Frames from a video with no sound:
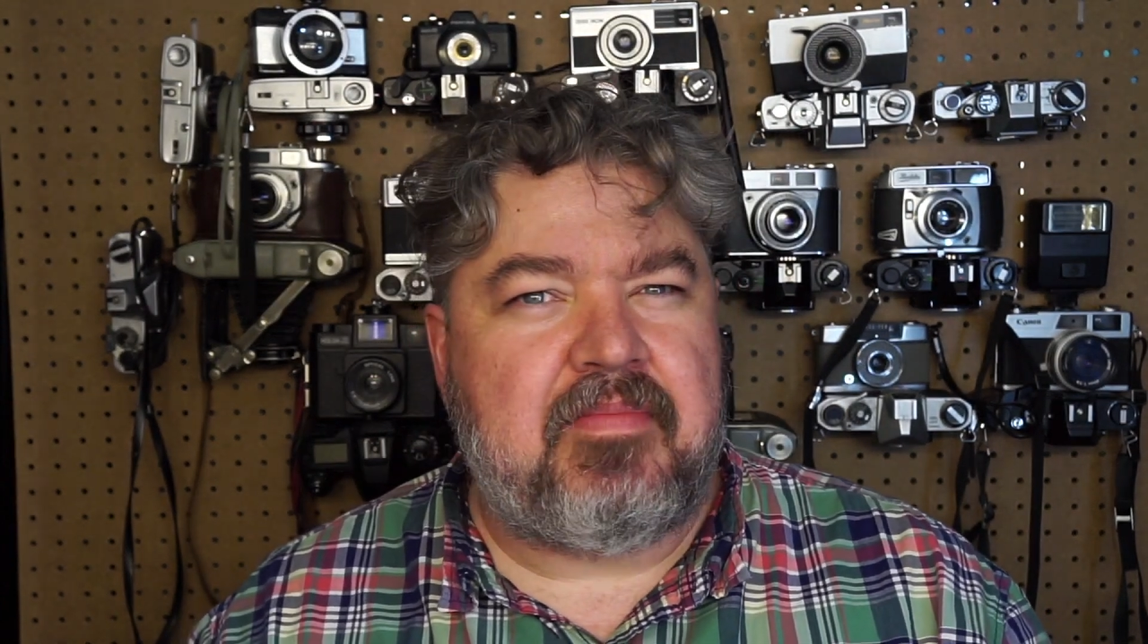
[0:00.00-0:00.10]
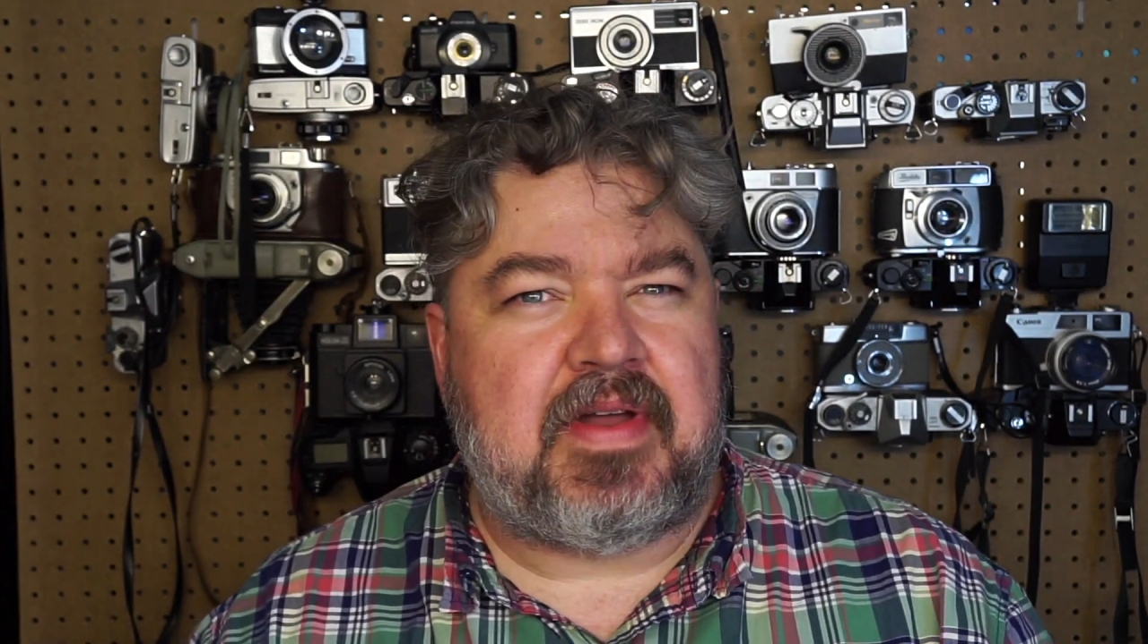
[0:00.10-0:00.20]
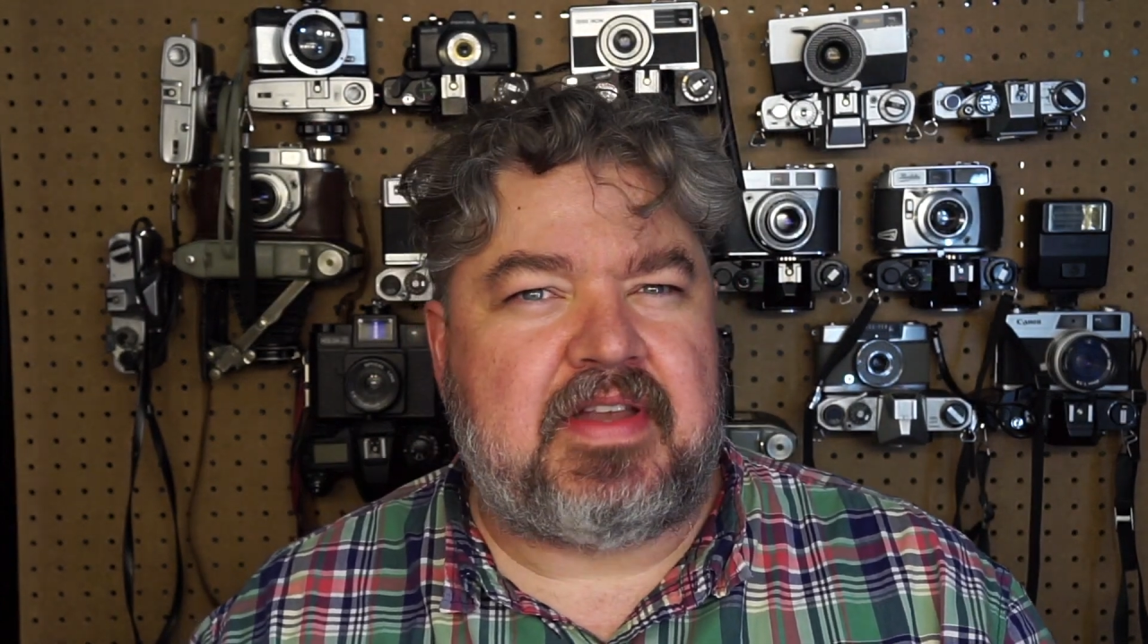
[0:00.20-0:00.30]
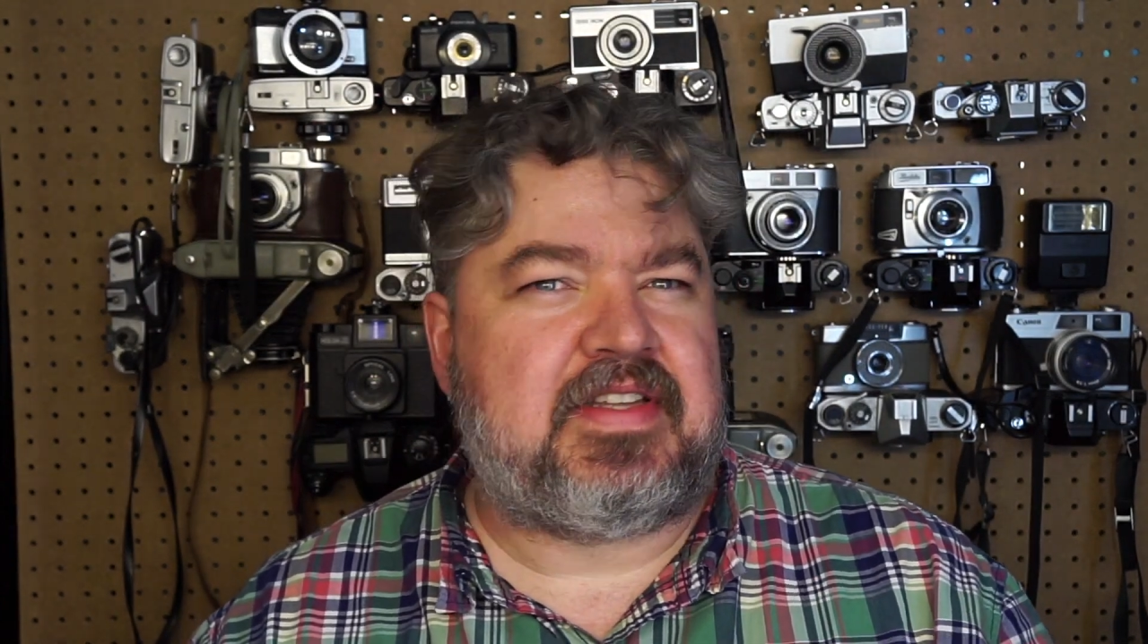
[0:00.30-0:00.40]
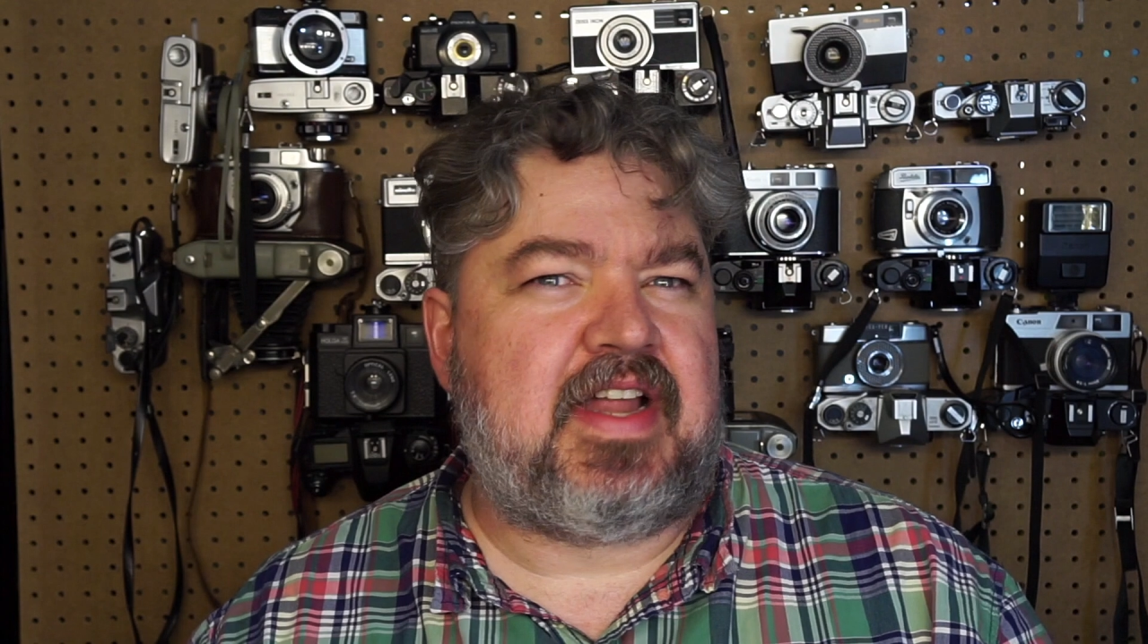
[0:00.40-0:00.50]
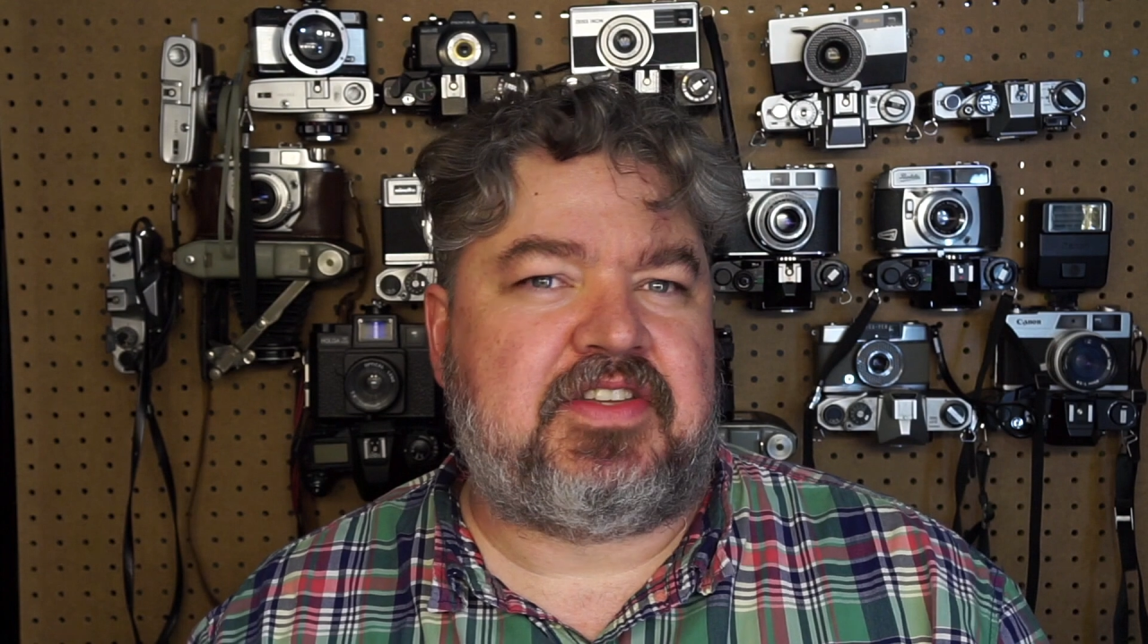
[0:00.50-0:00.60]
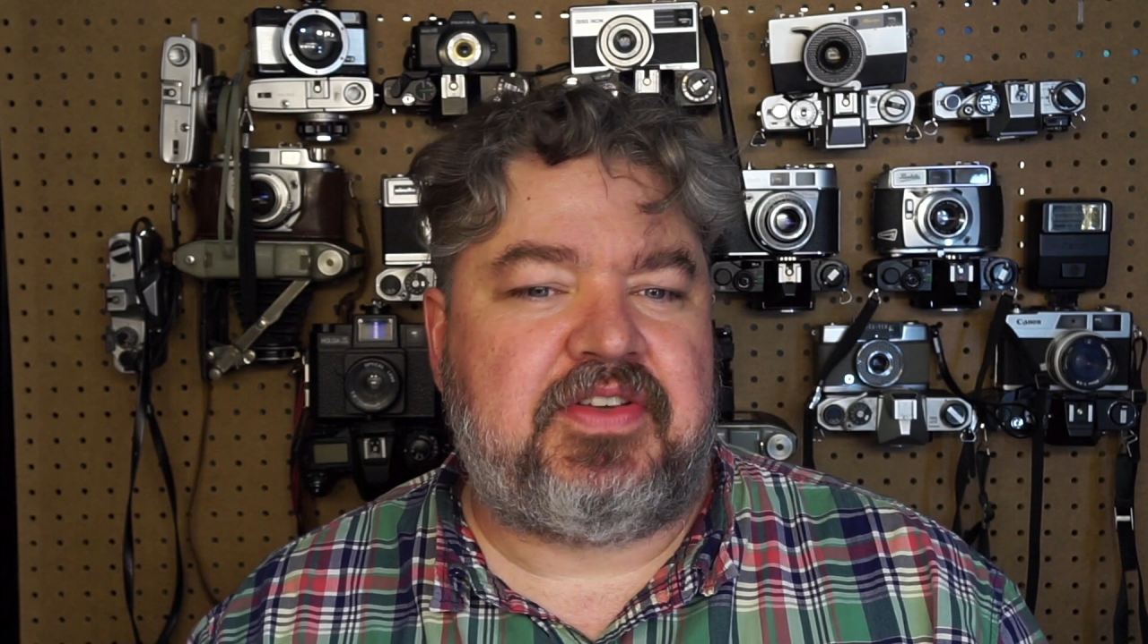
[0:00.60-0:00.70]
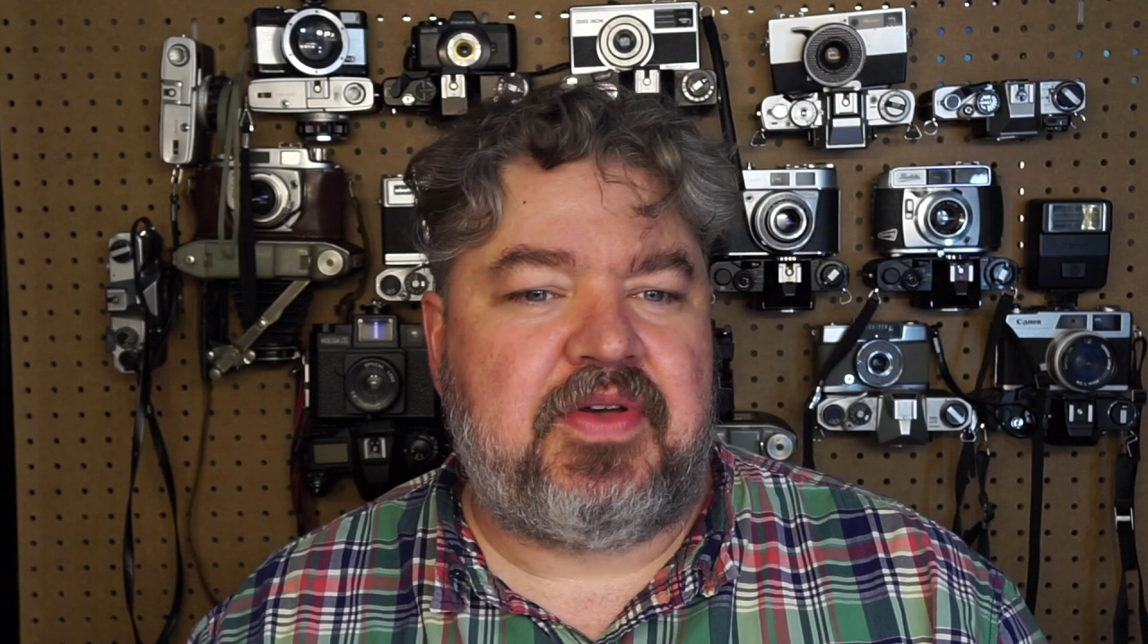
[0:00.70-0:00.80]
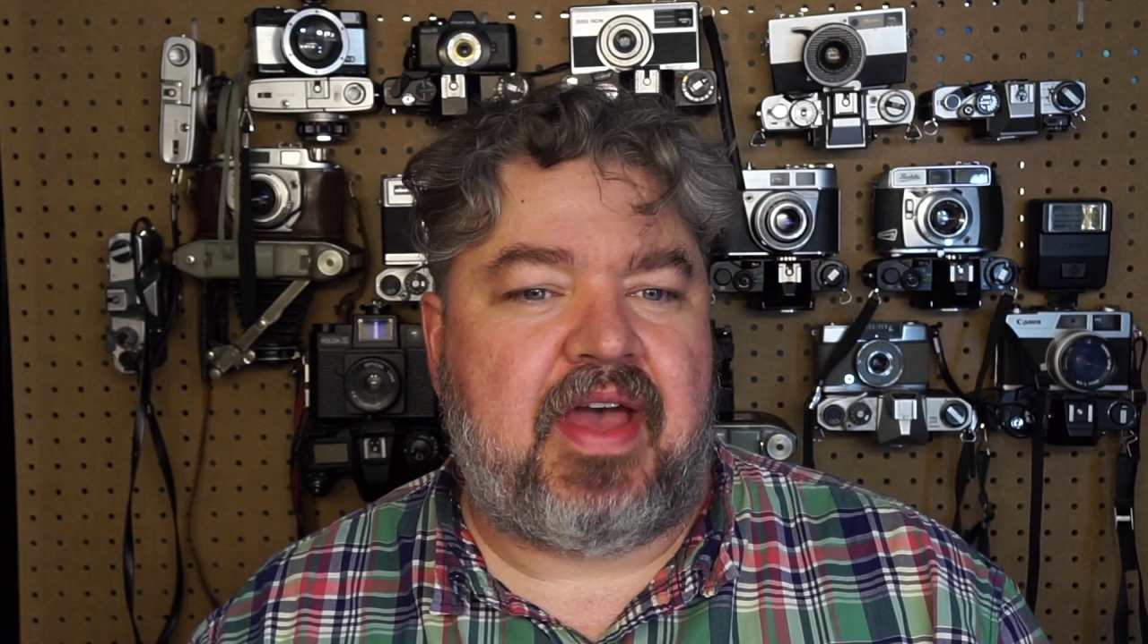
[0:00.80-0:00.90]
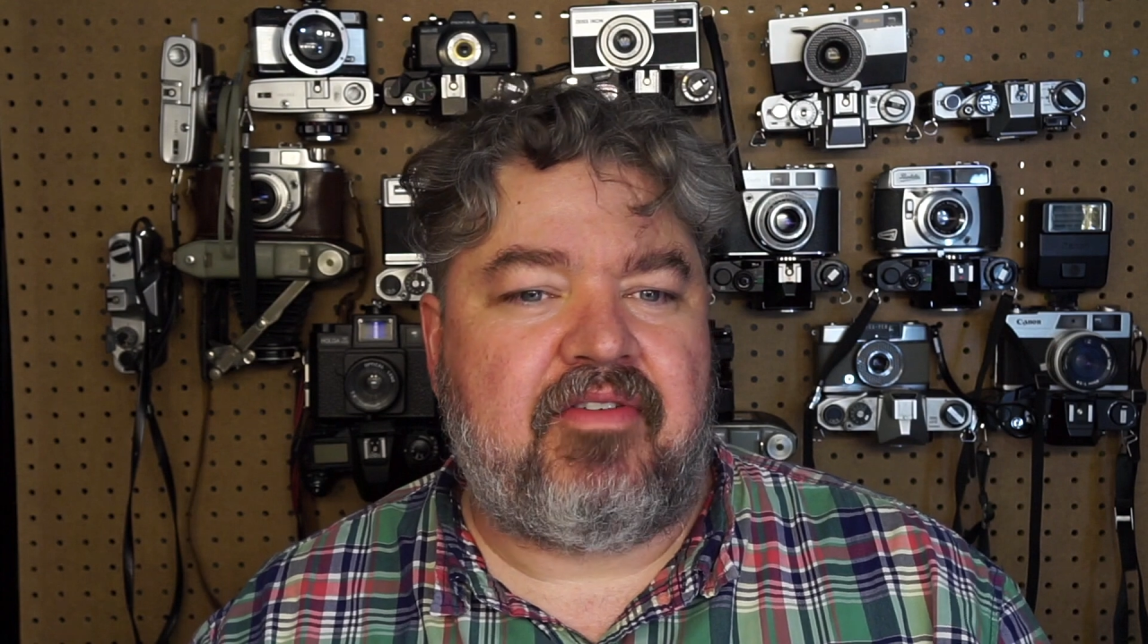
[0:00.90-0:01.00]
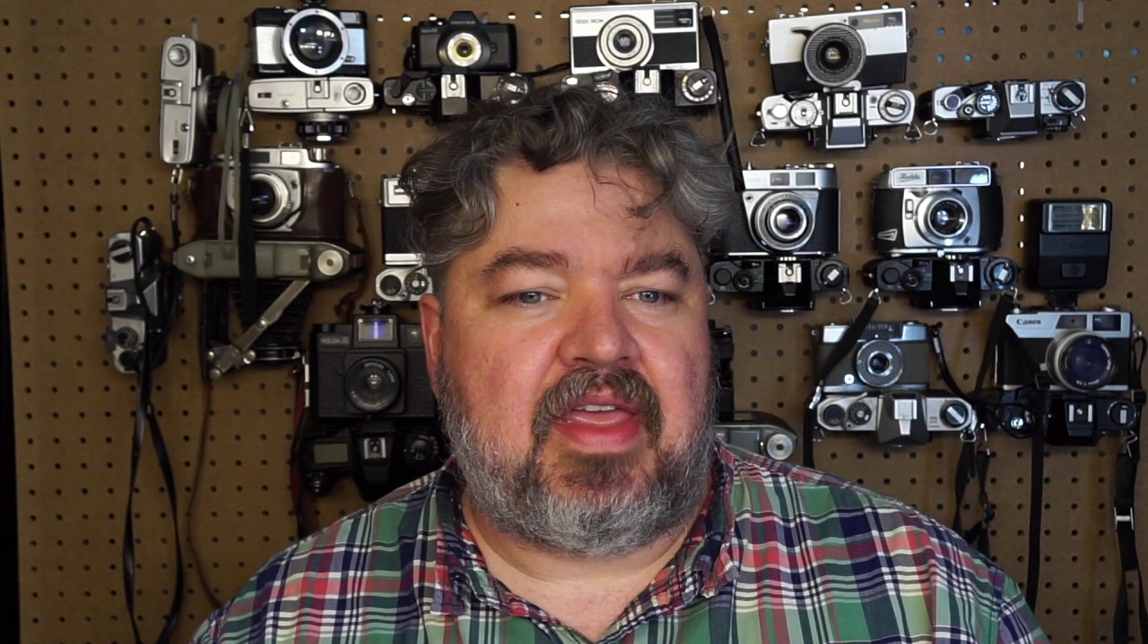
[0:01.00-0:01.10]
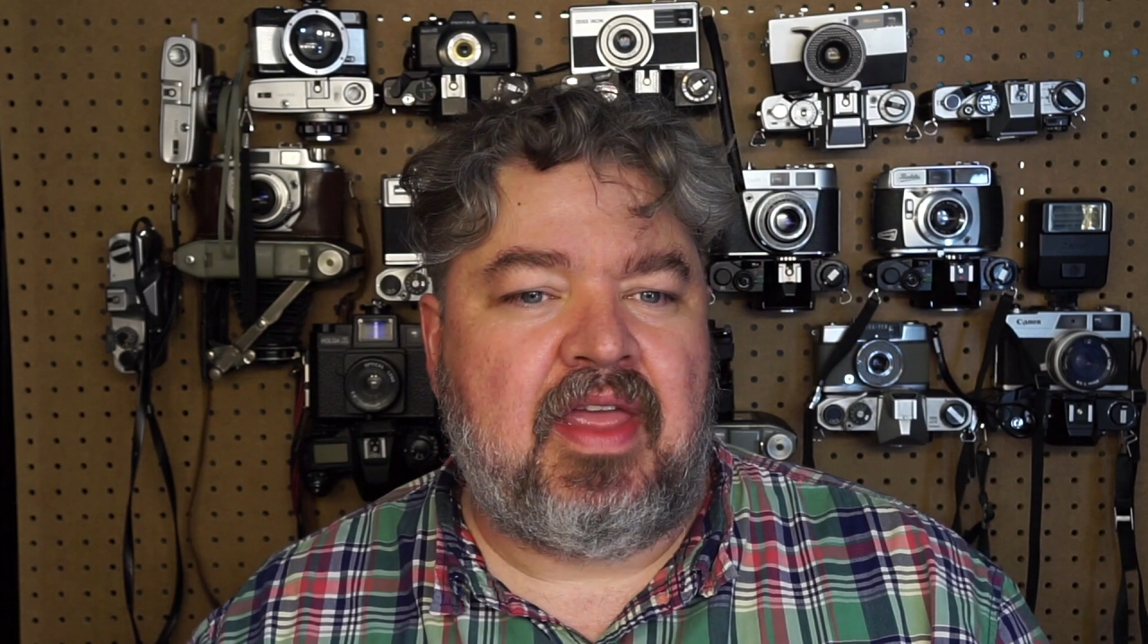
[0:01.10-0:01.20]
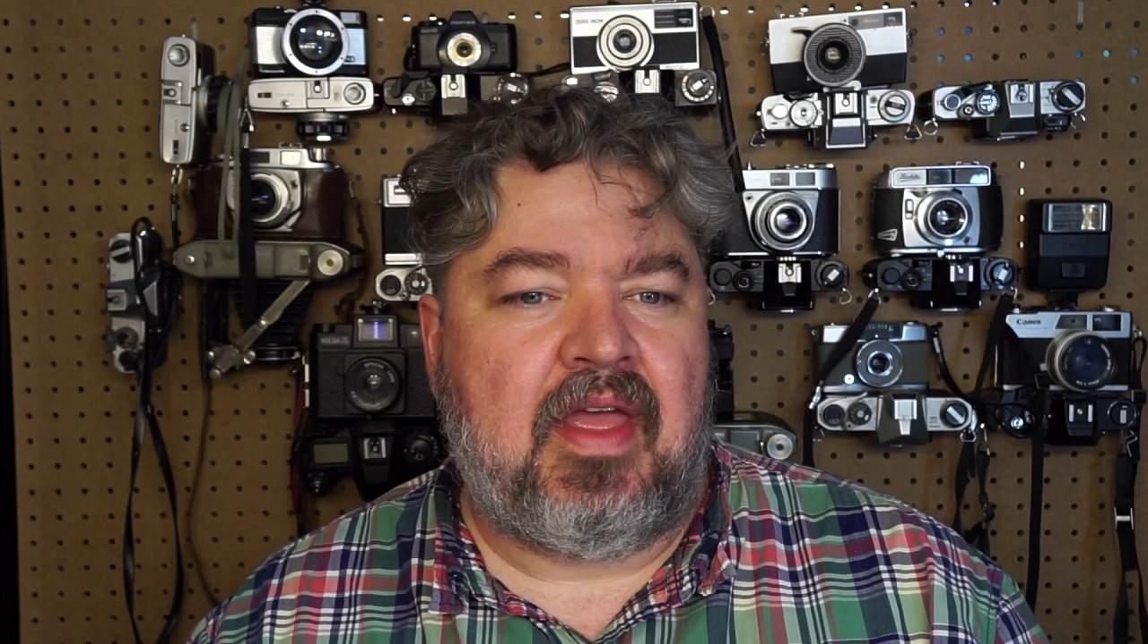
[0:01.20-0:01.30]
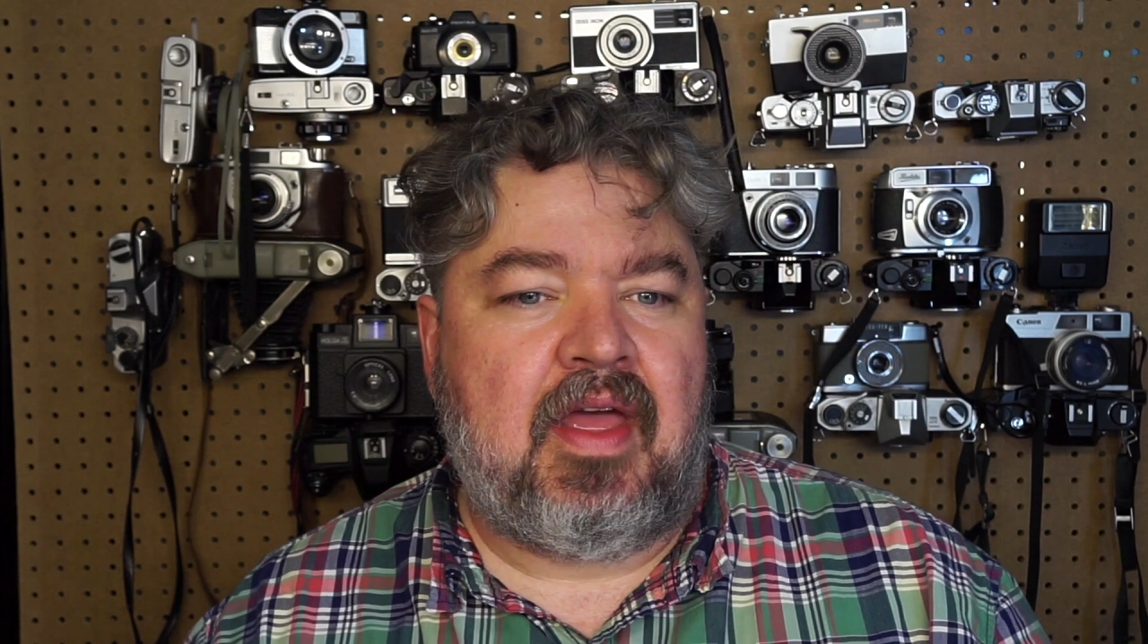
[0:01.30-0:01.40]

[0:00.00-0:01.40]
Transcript: but it's not too heavy.